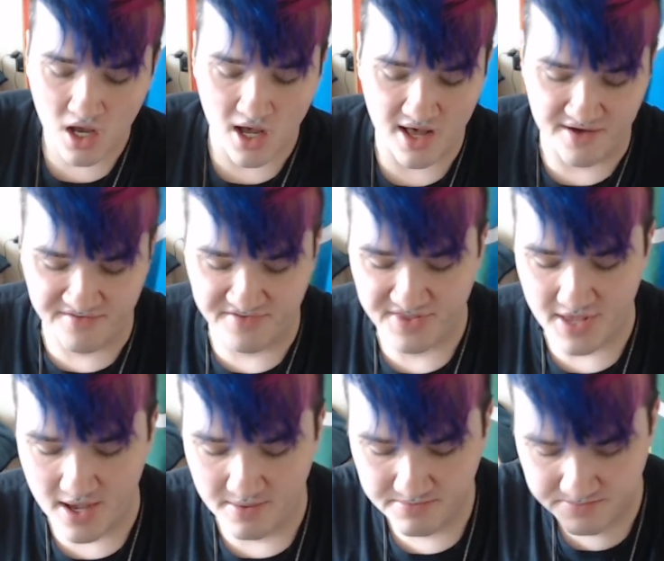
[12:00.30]
of
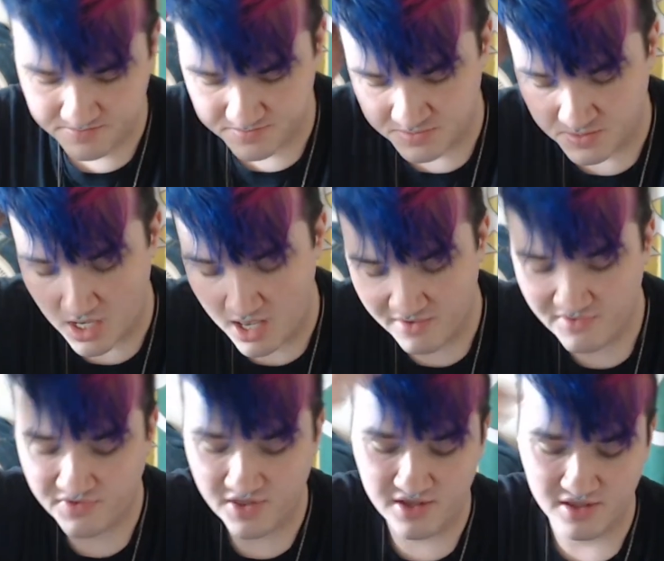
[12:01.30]
them,
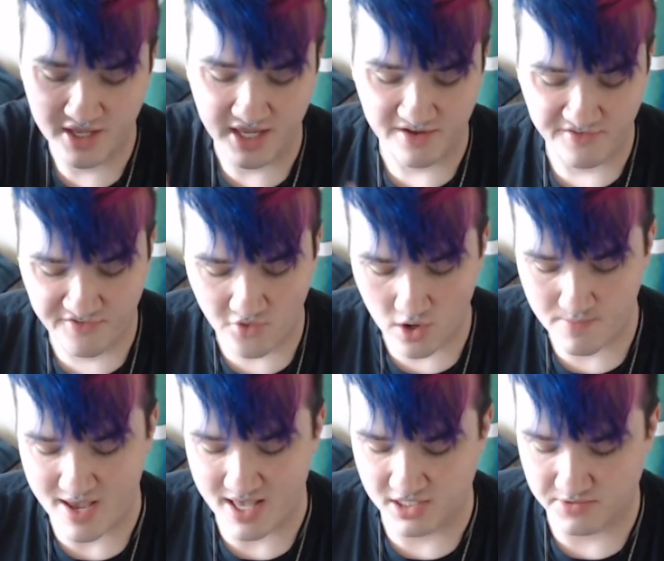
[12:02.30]
of the like 4
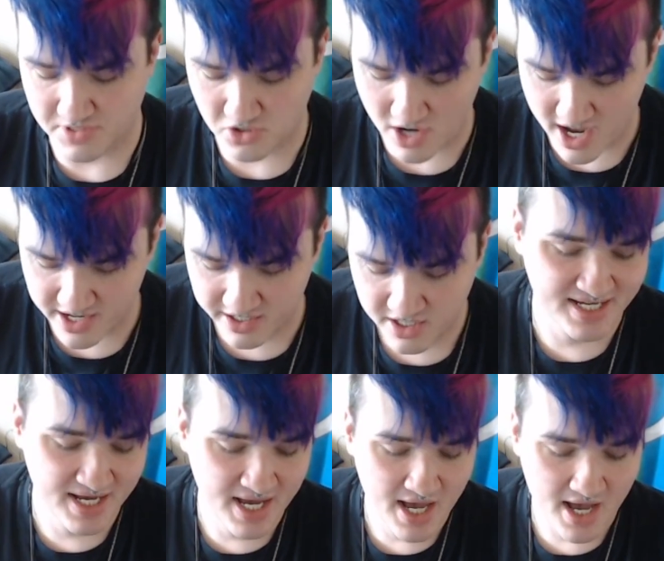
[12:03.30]
pens we tried.
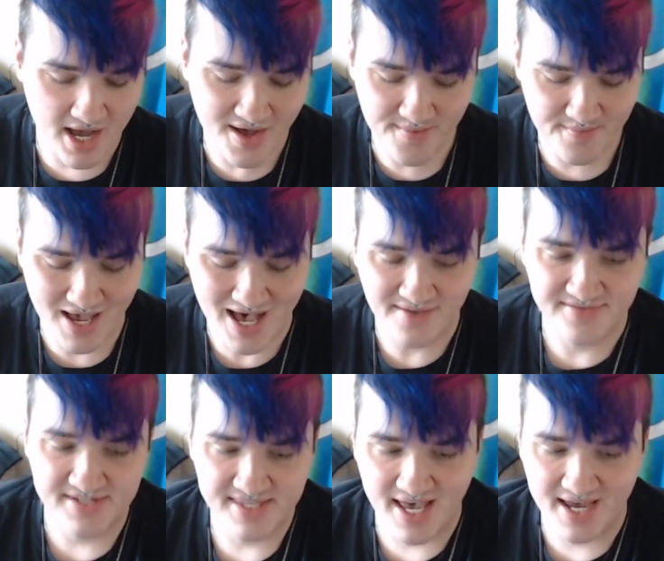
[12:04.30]

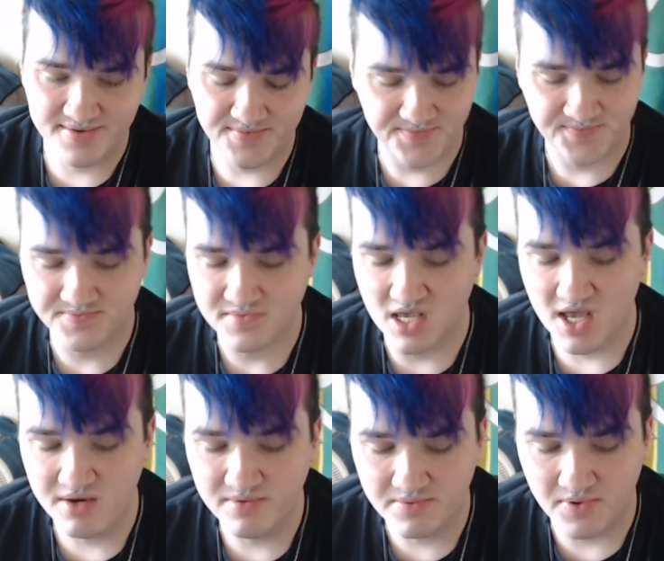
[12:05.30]
After that,
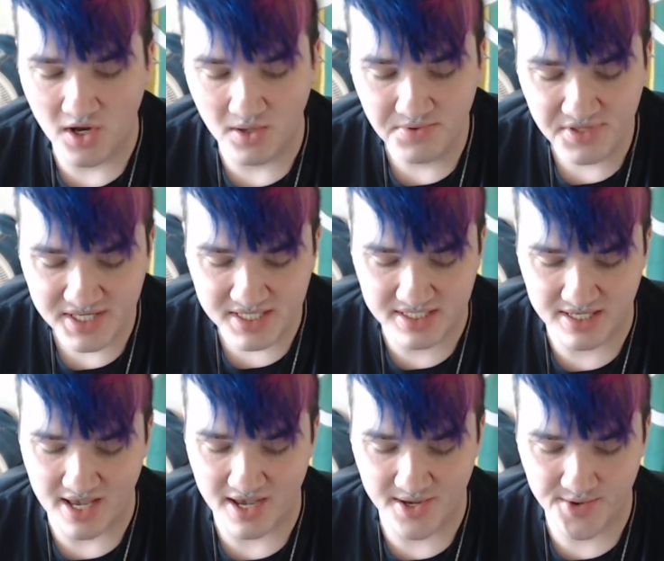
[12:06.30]
I would probably
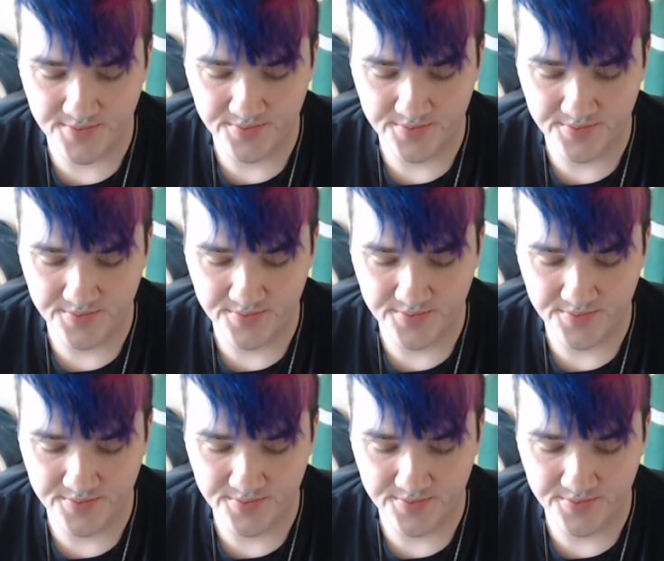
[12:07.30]
say